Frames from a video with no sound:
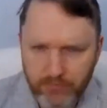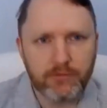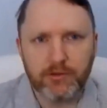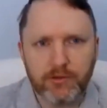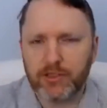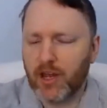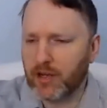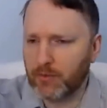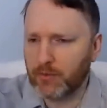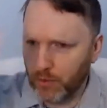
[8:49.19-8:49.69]

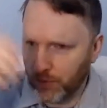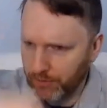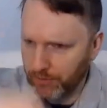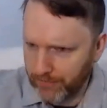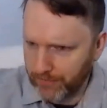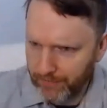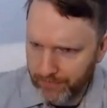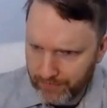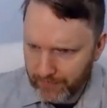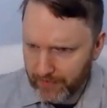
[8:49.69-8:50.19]

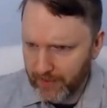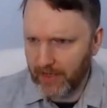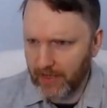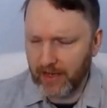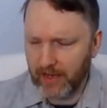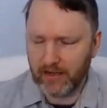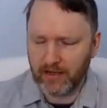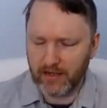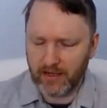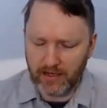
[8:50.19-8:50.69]
sidewalks
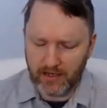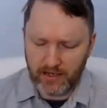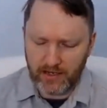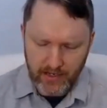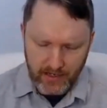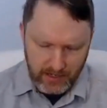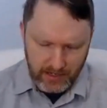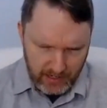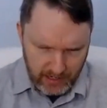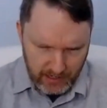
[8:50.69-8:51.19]
in
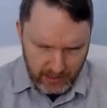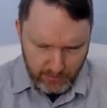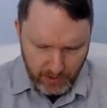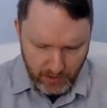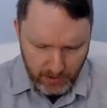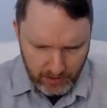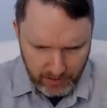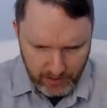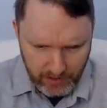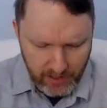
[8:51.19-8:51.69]

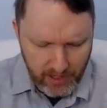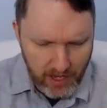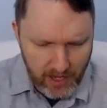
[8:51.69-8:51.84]
America.